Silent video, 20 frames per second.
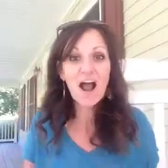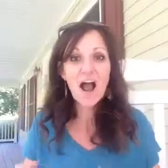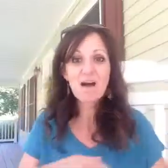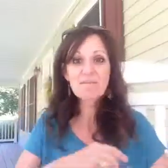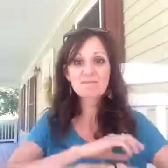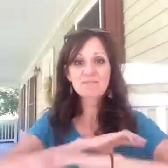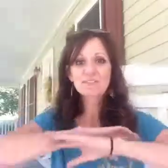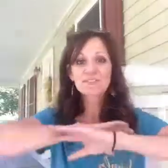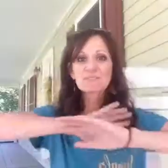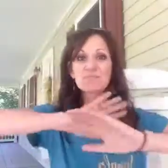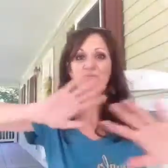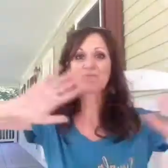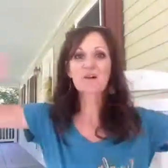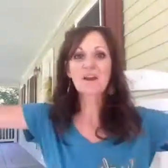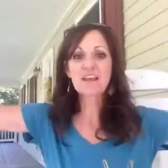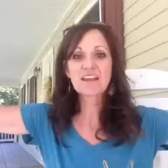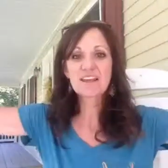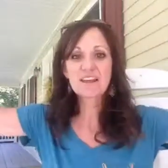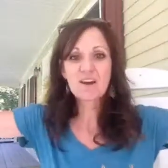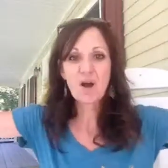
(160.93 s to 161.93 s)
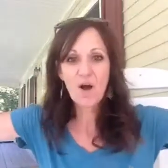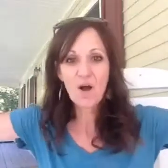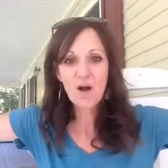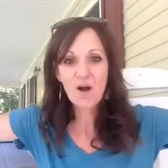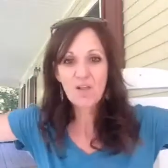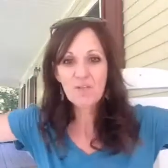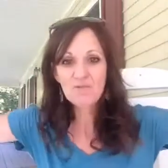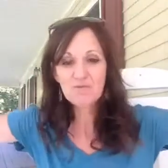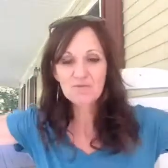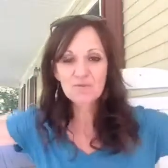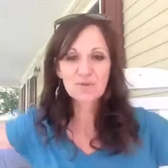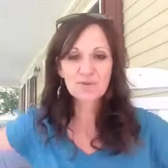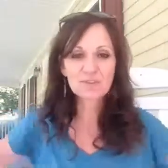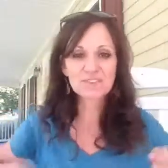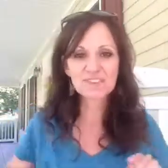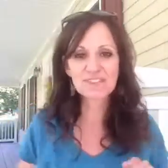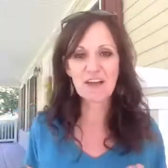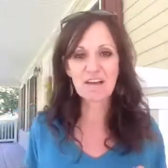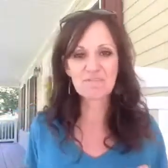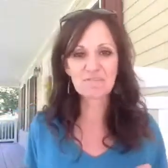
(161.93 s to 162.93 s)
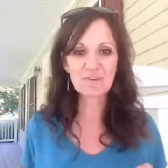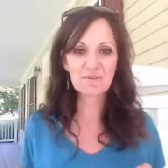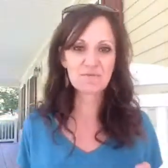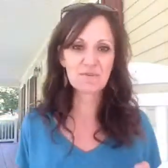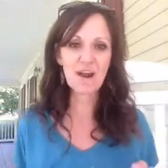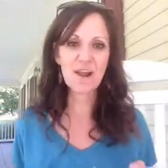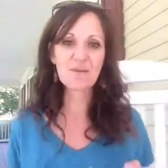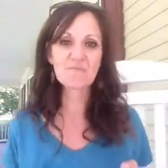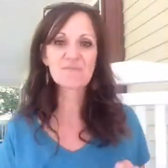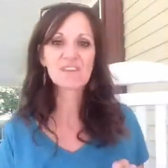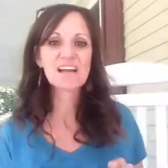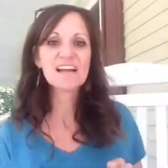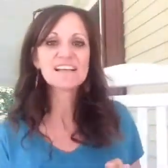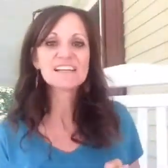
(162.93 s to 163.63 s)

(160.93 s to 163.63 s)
I'm just breaking all the rules left and right.